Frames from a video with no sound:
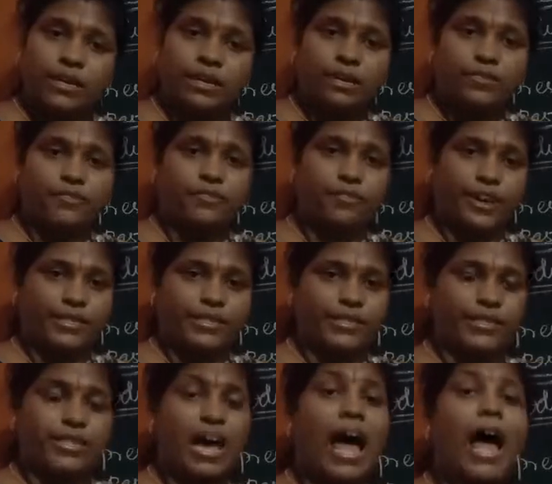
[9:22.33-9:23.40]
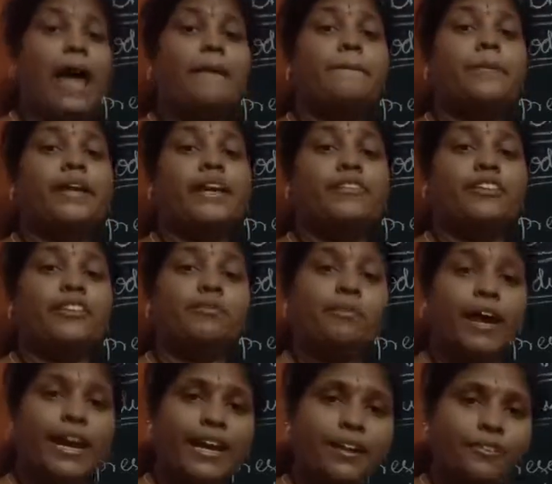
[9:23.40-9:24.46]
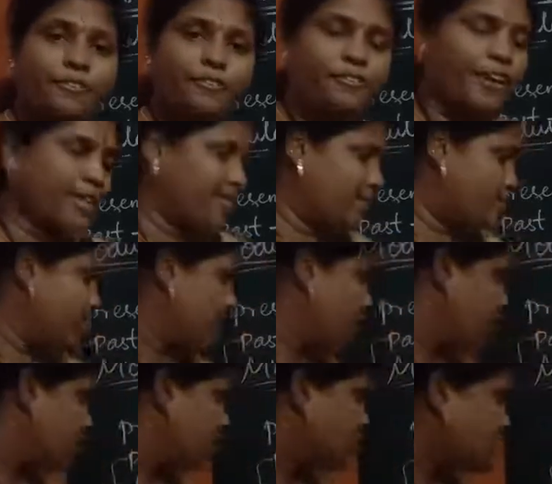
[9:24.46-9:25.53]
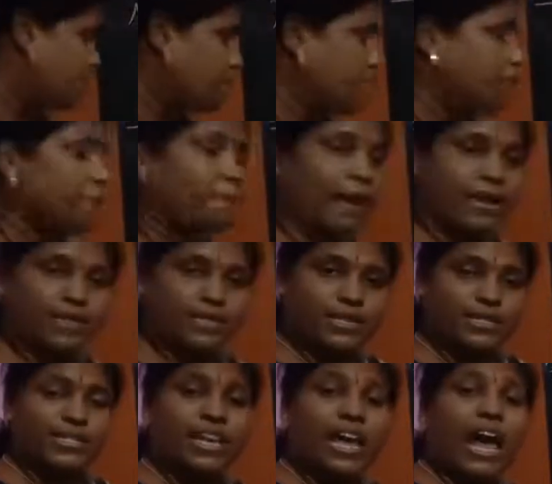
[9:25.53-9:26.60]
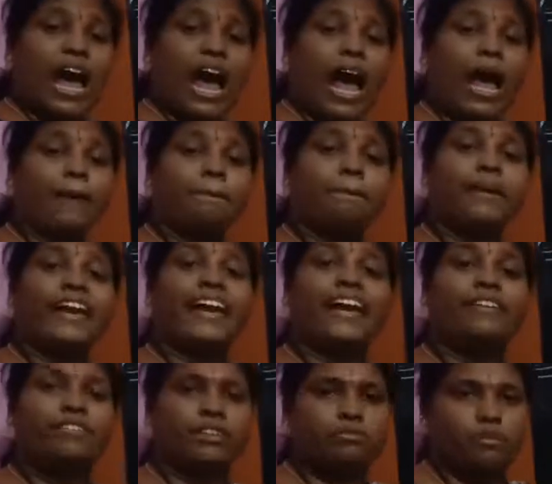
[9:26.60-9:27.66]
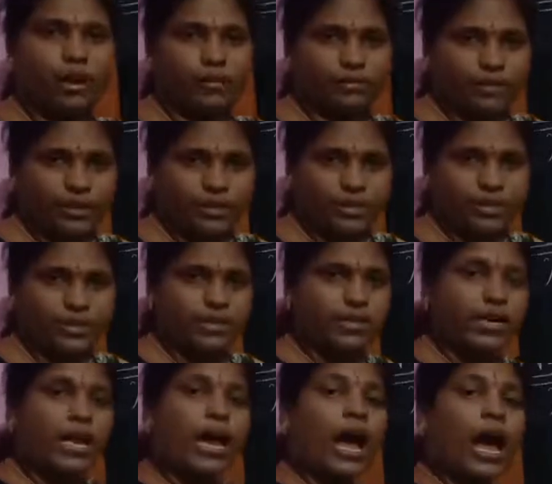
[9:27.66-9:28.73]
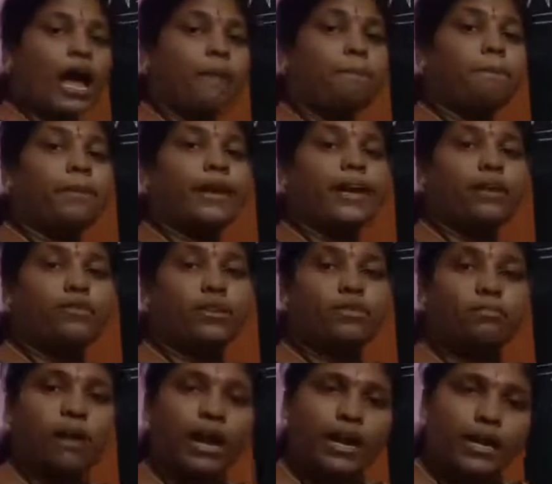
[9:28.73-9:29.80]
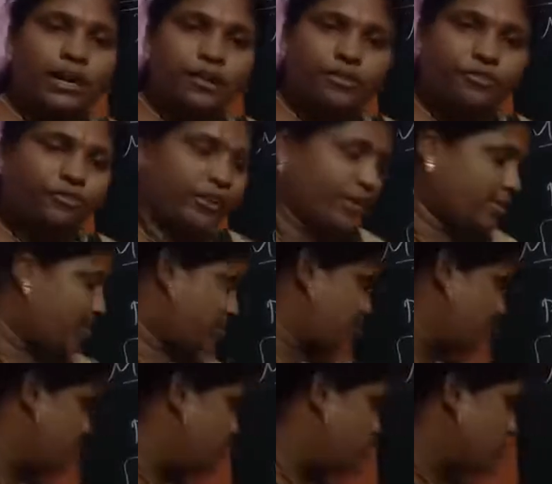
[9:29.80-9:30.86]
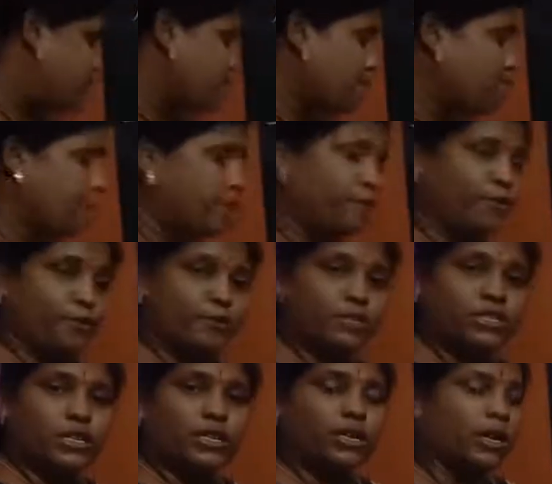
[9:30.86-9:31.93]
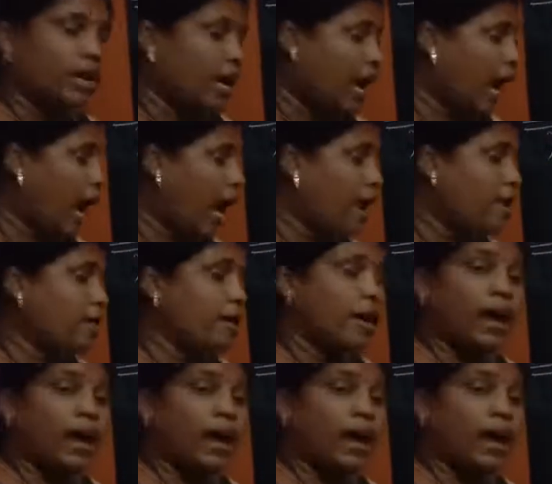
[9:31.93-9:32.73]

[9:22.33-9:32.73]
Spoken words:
friends. I play with my friends. Simple past tense. I played with my friends. I played with my friends. Simple future. I